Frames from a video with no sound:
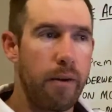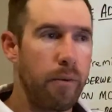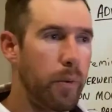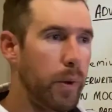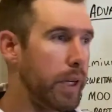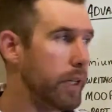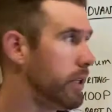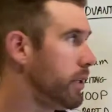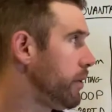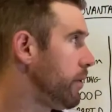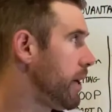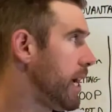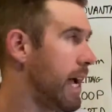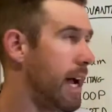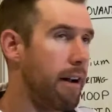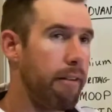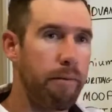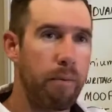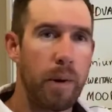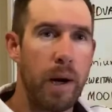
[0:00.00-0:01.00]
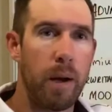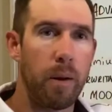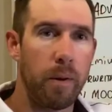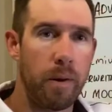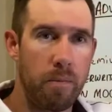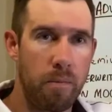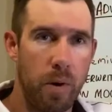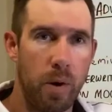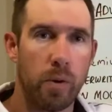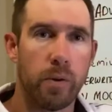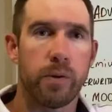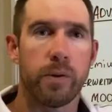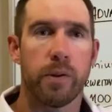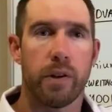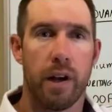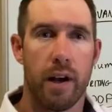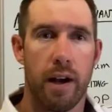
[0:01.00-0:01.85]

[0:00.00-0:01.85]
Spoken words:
we do have probably most